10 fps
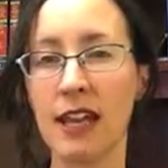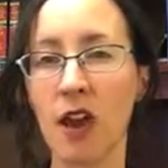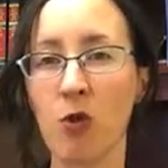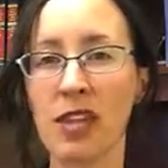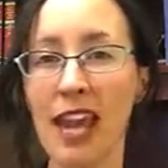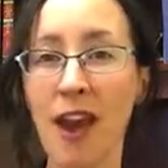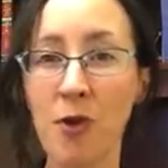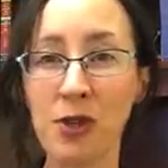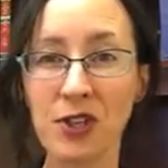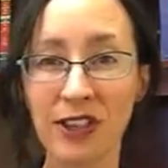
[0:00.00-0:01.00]
Now,
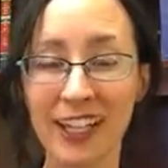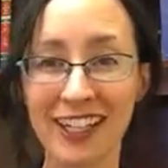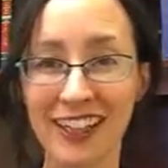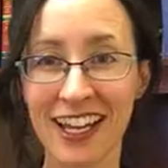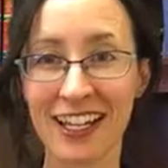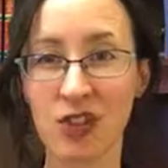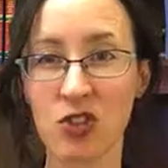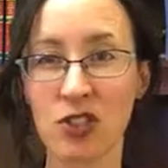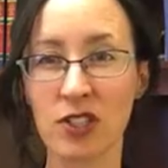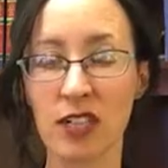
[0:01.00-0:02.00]
calculating that
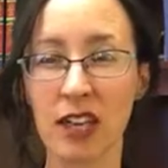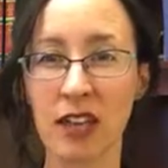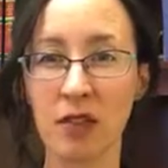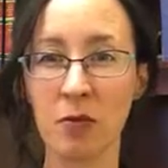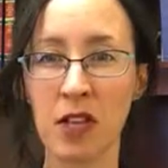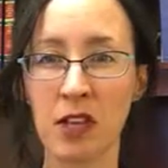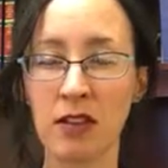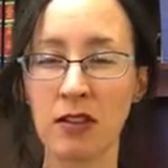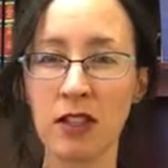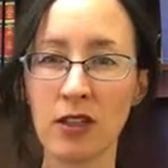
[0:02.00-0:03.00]
interest can be
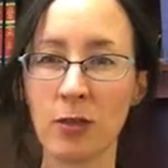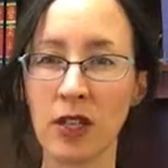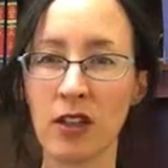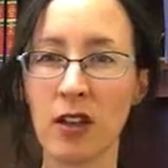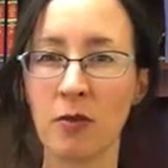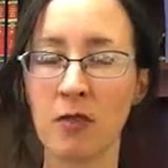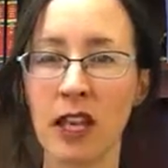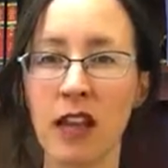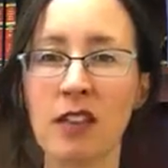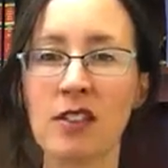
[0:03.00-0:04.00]
a little bit
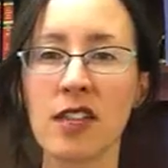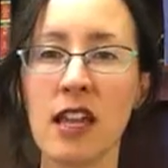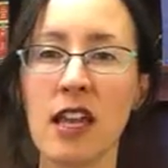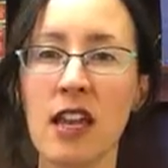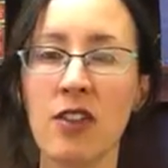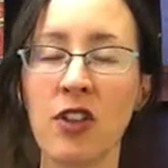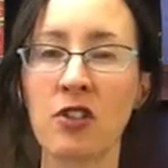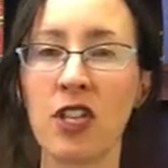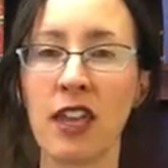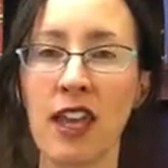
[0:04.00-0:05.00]
complex.
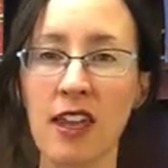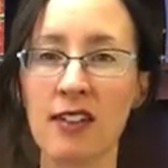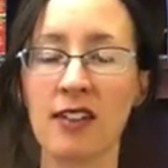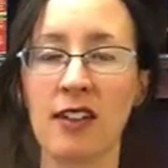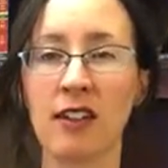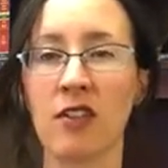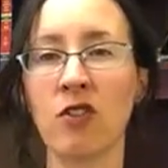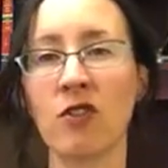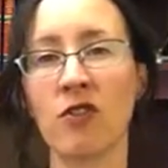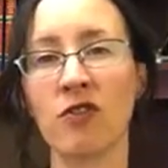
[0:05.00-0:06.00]
There's a case that
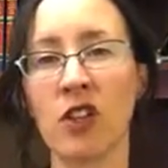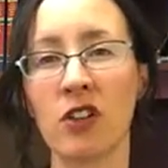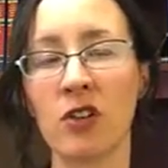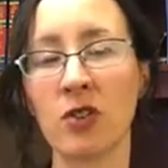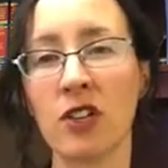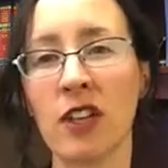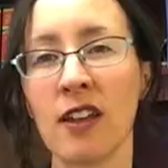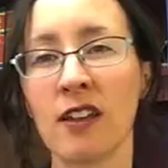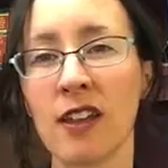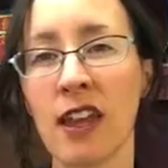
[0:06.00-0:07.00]
Arizona follows,
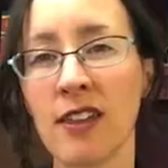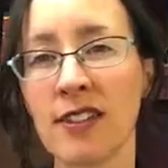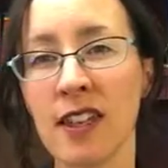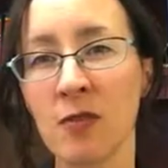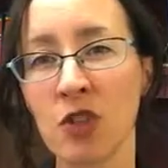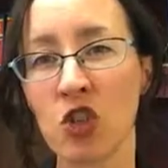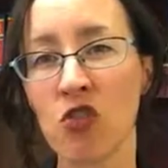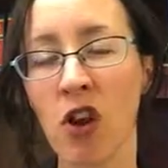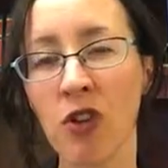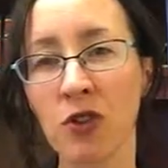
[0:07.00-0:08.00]
and the case name is
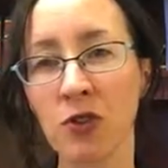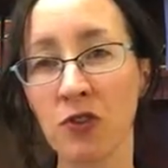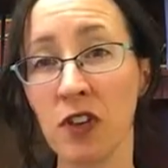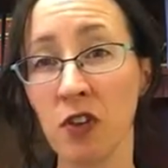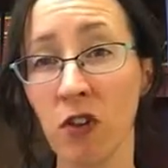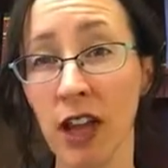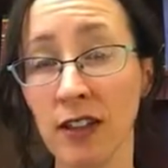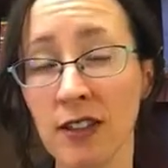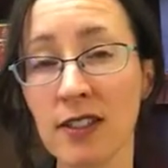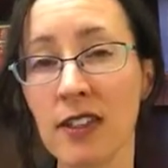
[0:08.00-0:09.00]
Drahos v.
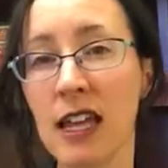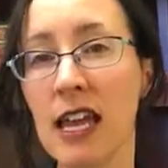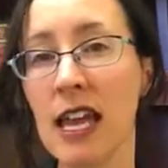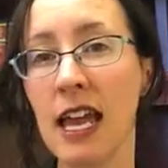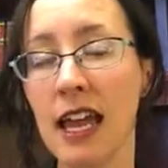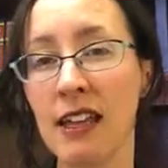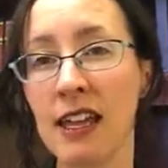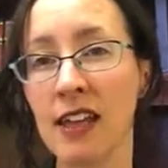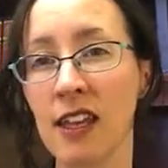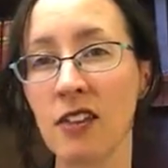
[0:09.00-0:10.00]
Renz, and
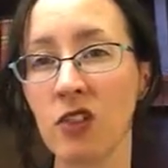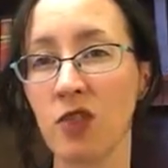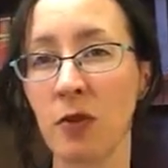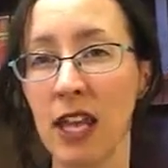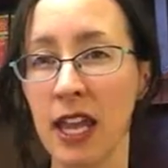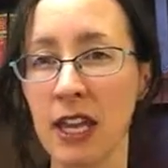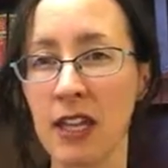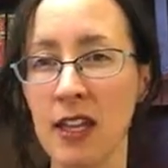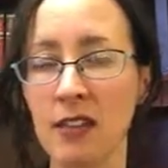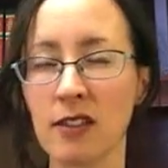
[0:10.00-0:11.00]
that case is from the
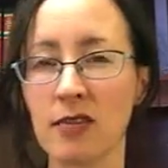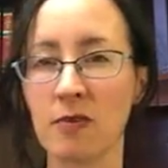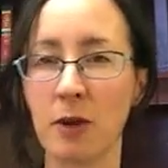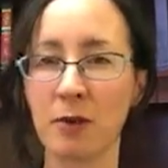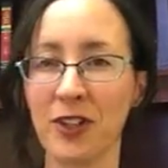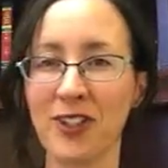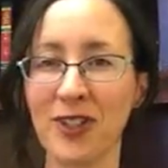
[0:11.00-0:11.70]
80s, if memory